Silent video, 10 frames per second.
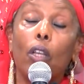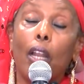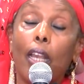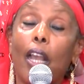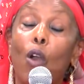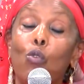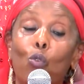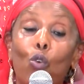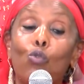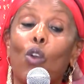Like how you
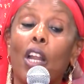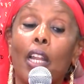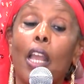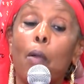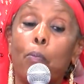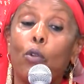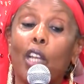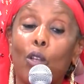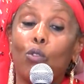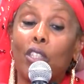go to an airport
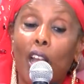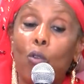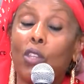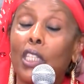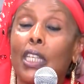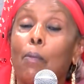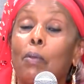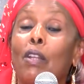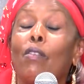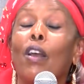and you see how things are
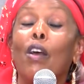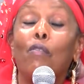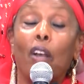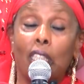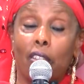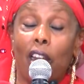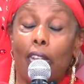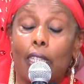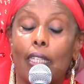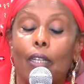being fast
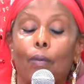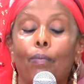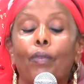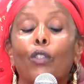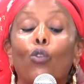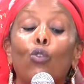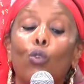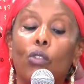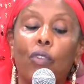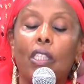tracked. So it
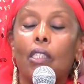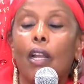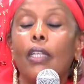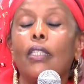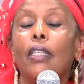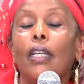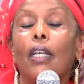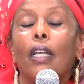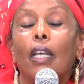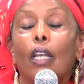was fast tracked.
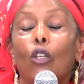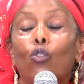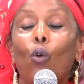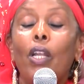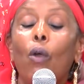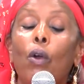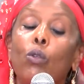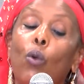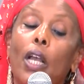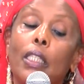So what I want
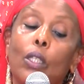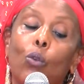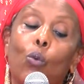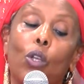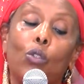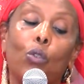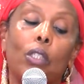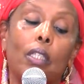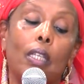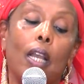to ask you
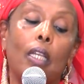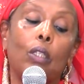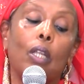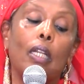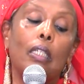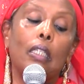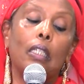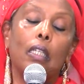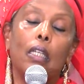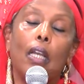questions here is that
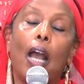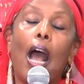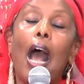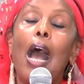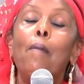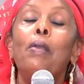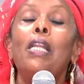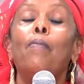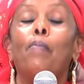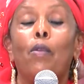how
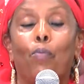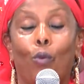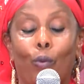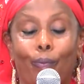many people